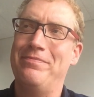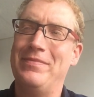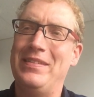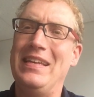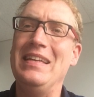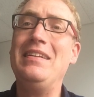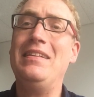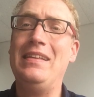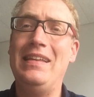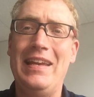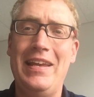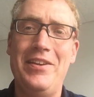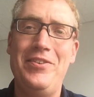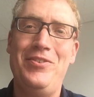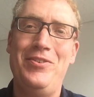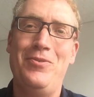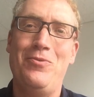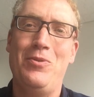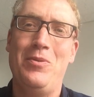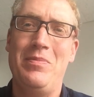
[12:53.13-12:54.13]

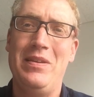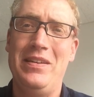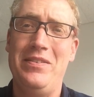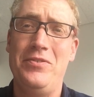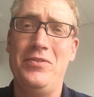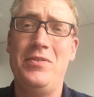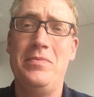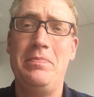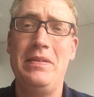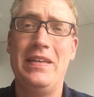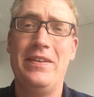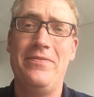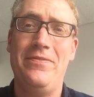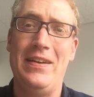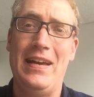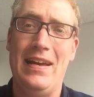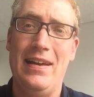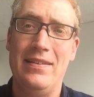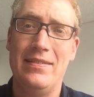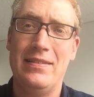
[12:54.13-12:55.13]
inclination will be to speak
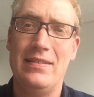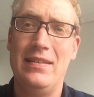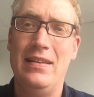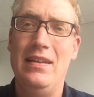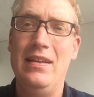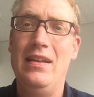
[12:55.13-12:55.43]
fast,